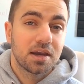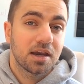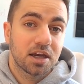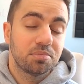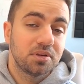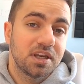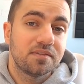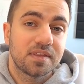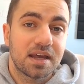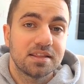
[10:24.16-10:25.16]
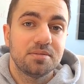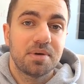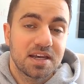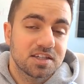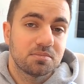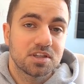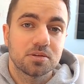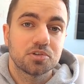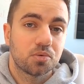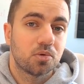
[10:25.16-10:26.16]
And I believe that the
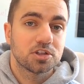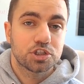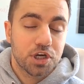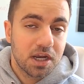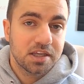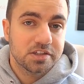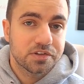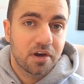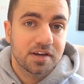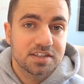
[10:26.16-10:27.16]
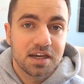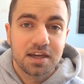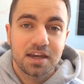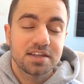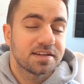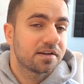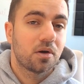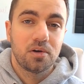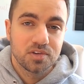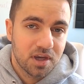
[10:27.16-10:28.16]
pessimism towards Chinese stocks is at an
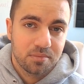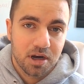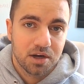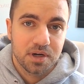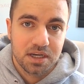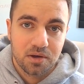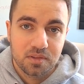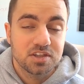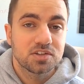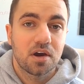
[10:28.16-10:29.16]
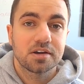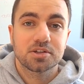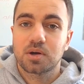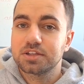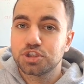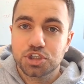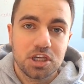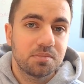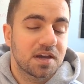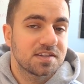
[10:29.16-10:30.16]
all-time high right now. These stocks are as
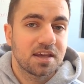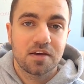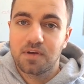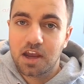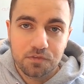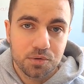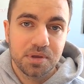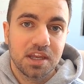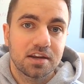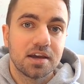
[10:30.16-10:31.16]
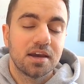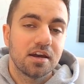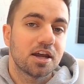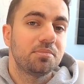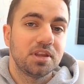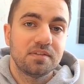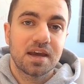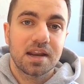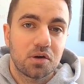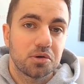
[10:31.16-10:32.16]
cheap as they have ever been, and I believe
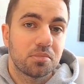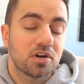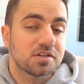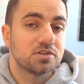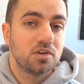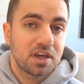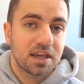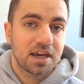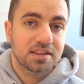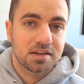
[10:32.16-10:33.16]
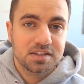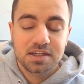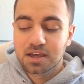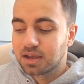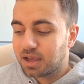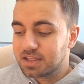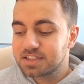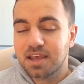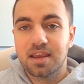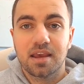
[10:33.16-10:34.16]
that Howard Marks is looking at this and
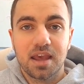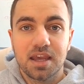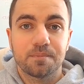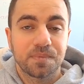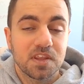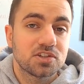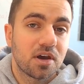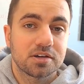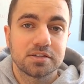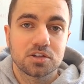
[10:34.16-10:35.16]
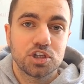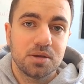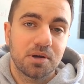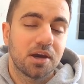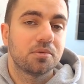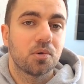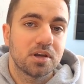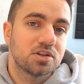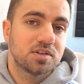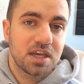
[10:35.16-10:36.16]
saying, hey, these stocks look cheap, I'm going
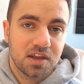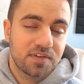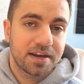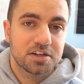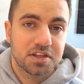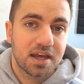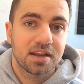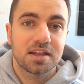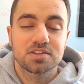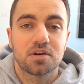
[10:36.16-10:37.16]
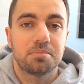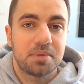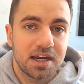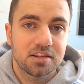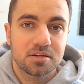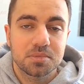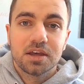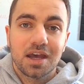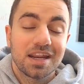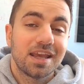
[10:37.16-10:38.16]
to take advantage of that and start buying them.
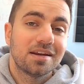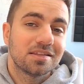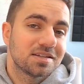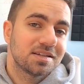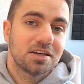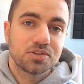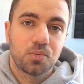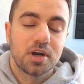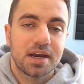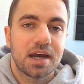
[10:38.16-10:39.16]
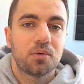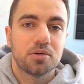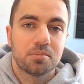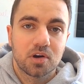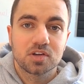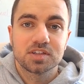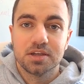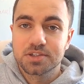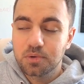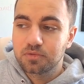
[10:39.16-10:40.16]
And again, this is what Howard Marks
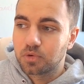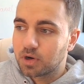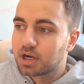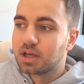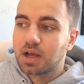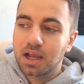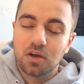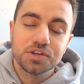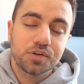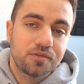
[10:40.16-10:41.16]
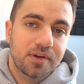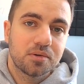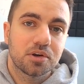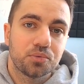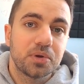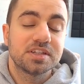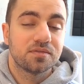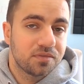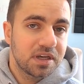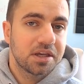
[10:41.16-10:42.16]
is known for. I also found a recent
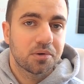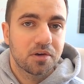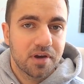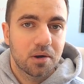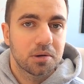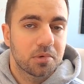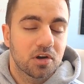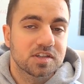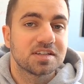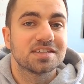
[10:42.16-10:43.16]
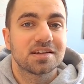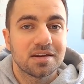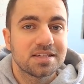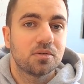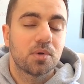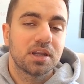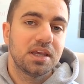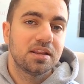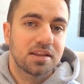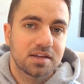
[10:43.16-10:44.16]
video of Howard Marks discussing what
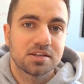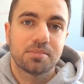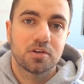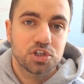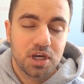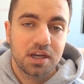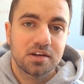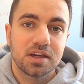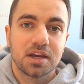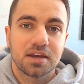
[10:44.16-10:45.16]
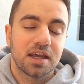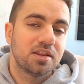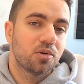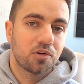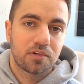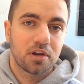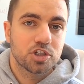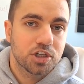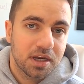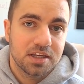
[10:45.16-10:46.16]
he thinks about China and the overall
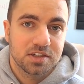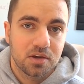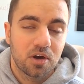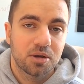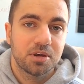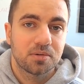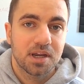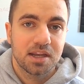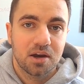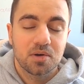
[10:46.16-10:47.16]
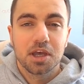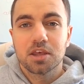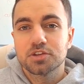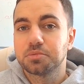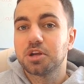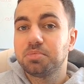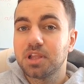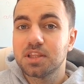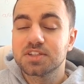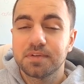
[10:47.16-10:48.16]
Chinese economy right now. So I'm going to play
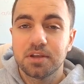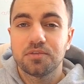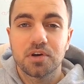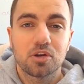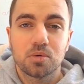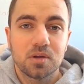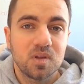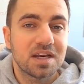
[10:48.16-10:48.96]
this video very quickly.